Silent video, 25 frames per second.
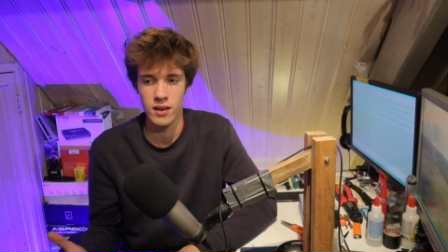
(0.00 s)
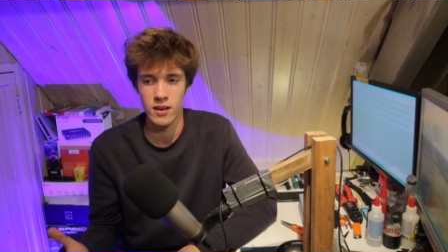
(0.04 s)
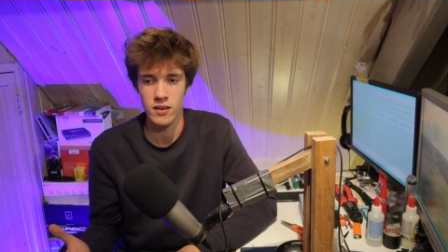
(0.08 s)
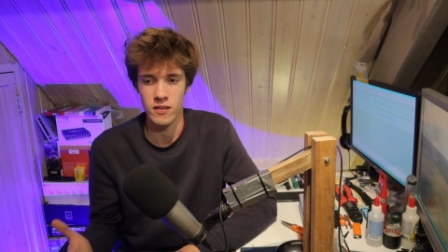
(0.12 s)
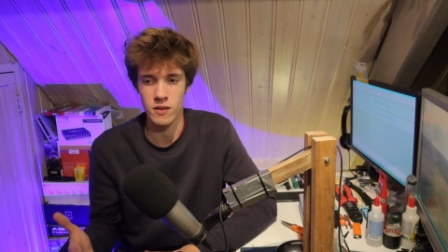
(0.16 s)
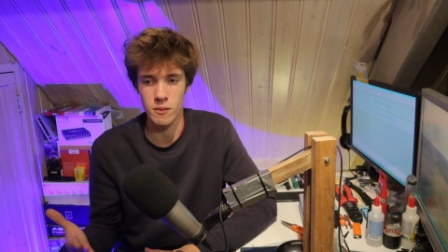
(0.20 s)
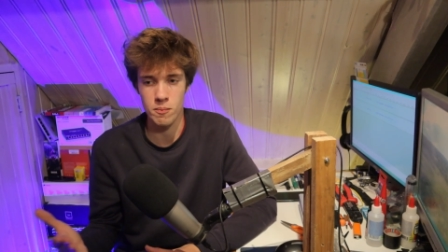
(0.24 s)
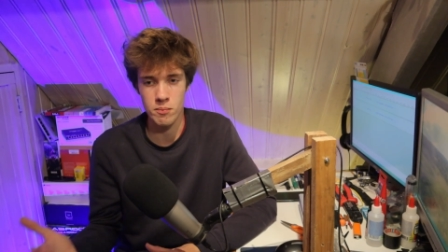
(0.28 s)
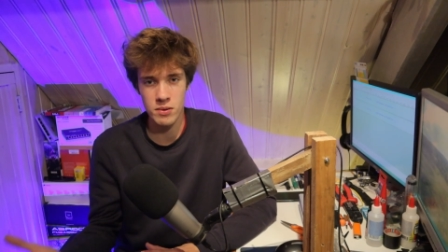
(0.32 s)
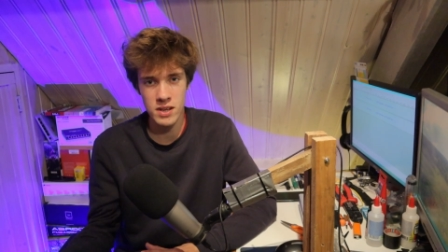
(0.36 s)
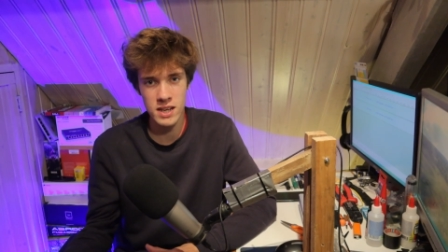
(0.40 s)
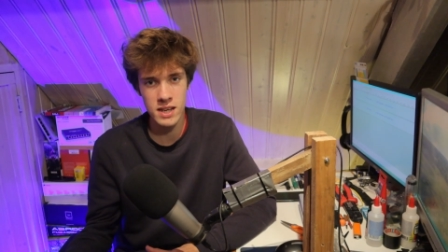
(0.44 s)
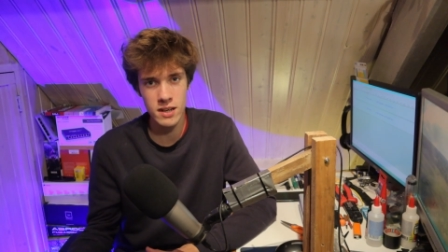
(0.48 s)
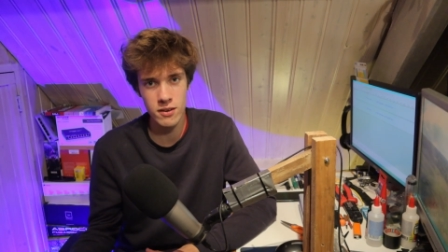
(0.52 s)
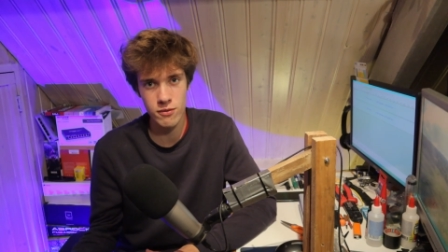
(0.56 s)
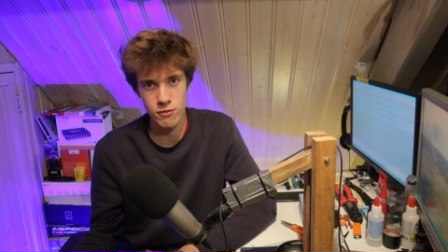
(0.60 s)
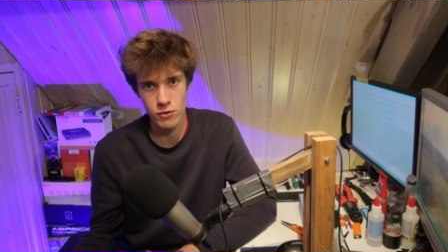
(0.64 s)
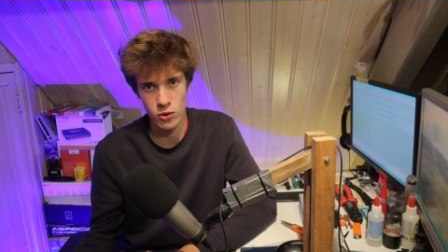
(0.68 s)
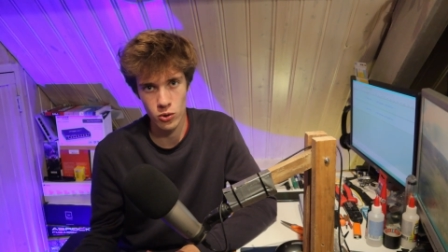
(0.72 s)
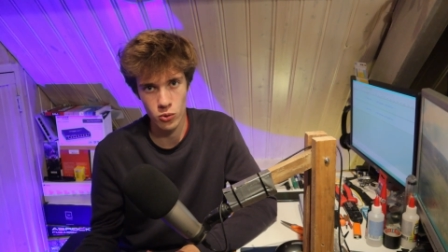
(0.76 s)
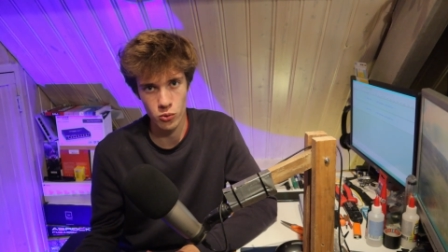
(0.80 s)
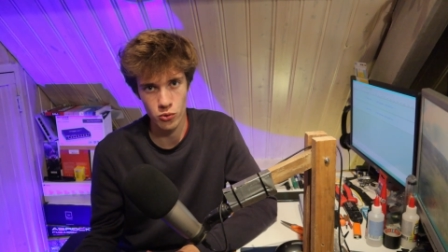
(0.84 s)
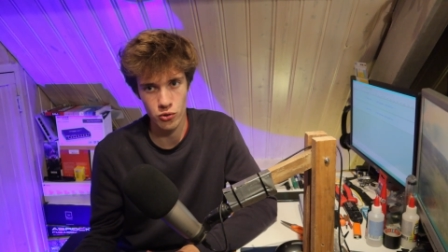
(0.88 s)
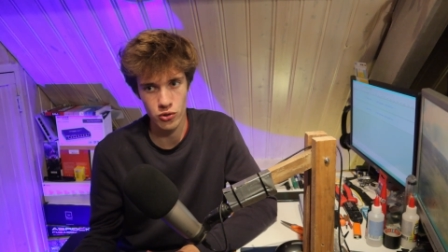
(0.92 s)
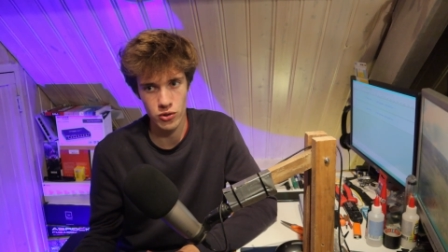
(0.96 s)
the peak
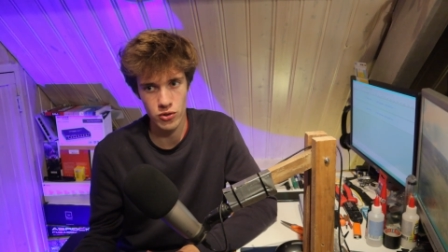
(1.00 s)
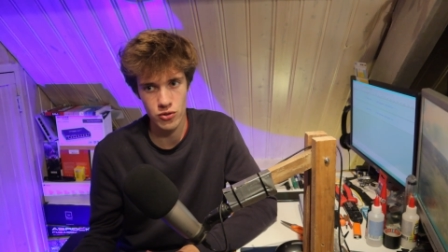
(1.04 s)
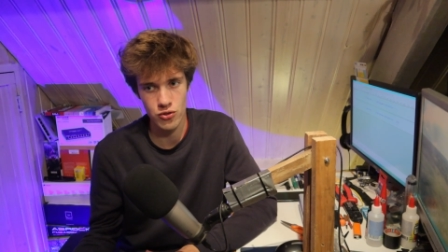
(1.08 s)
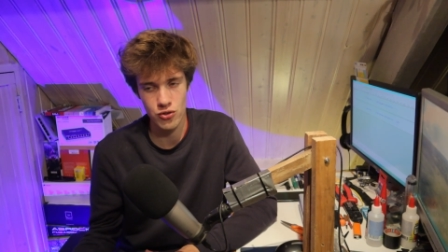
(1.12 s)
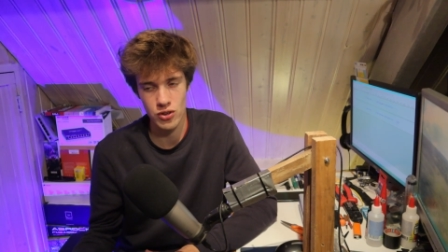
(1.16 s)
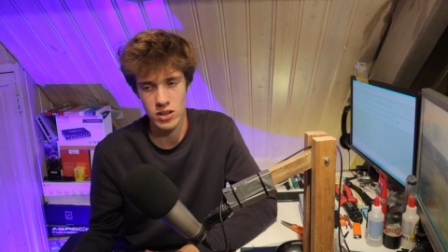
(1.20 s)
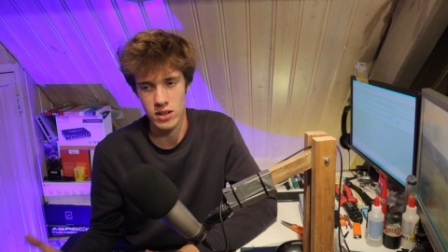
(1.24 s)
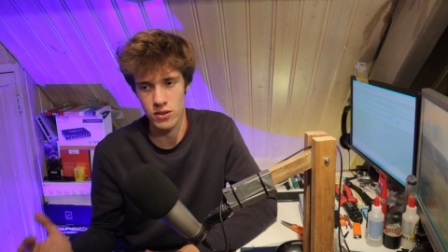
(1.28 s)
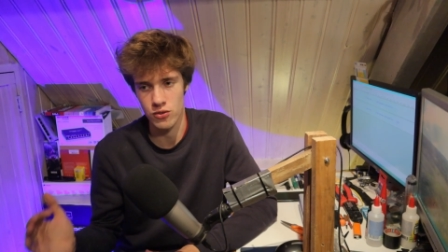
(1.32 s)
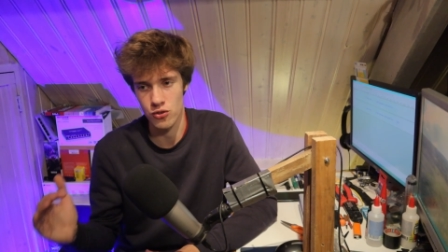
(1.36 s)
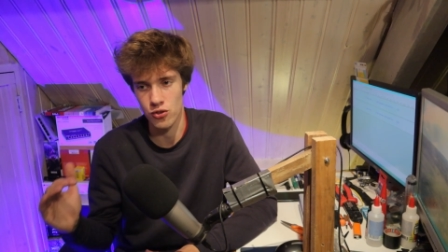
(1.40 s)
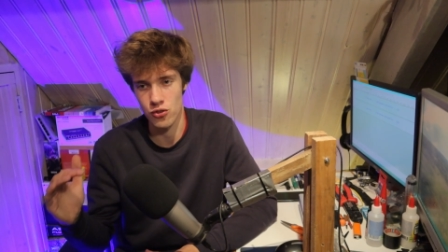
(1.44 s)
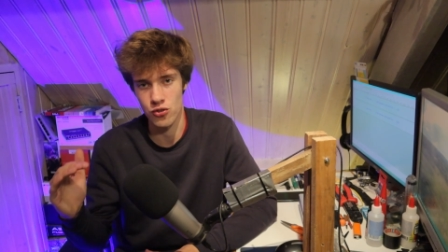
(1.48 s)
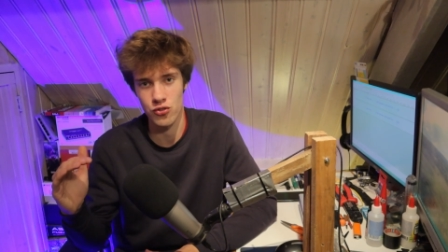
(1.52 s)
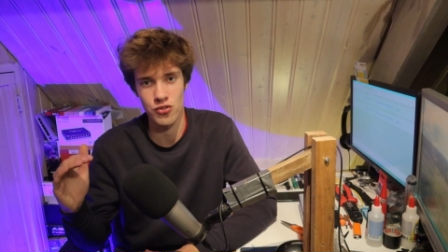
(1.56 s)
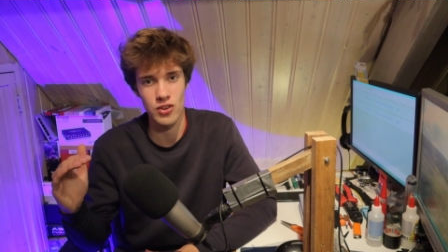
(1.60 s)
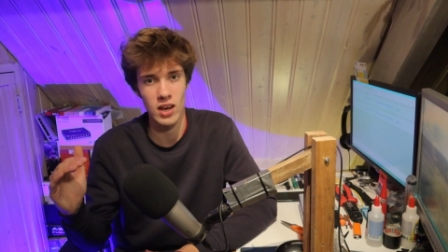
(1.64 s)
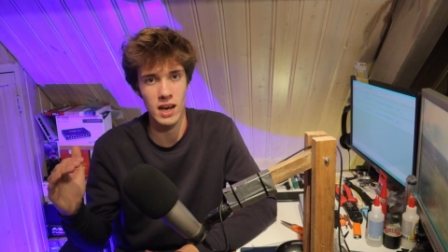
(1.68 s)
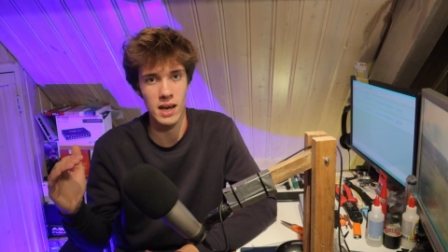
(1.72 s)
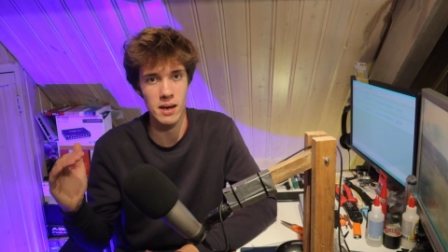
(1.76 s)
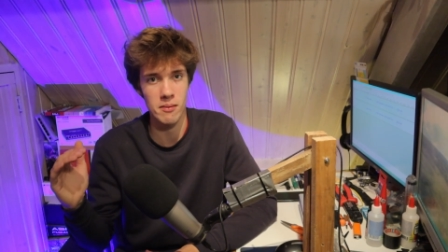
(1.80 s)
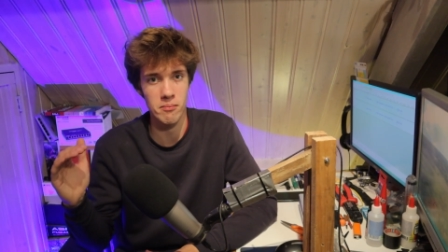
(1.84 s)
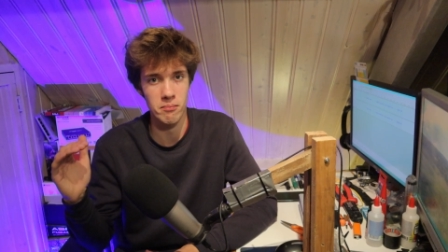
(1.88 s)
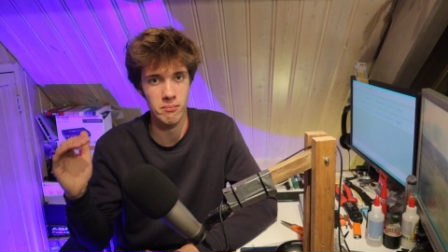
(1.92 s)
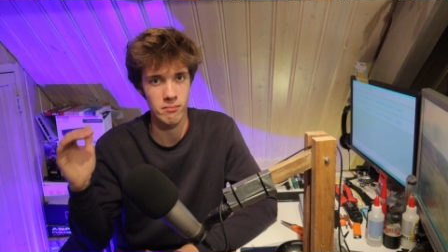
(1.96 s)
voltage is the
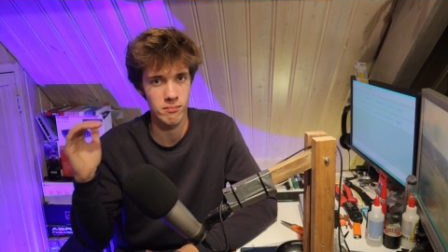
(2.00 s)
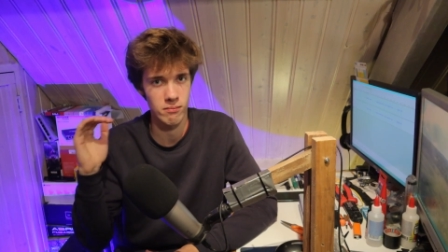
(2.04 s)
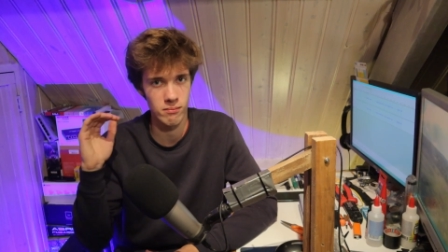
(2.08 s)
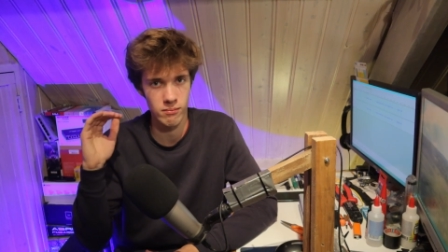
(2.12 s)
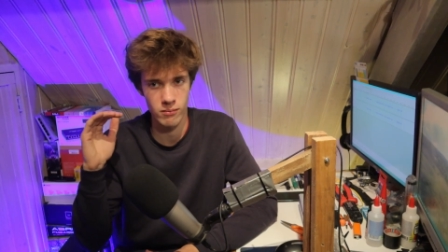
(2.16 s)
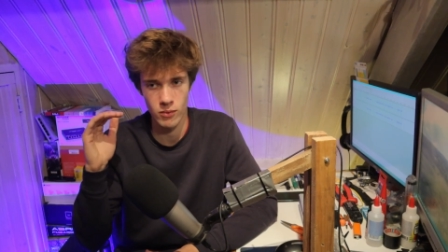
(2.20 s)
same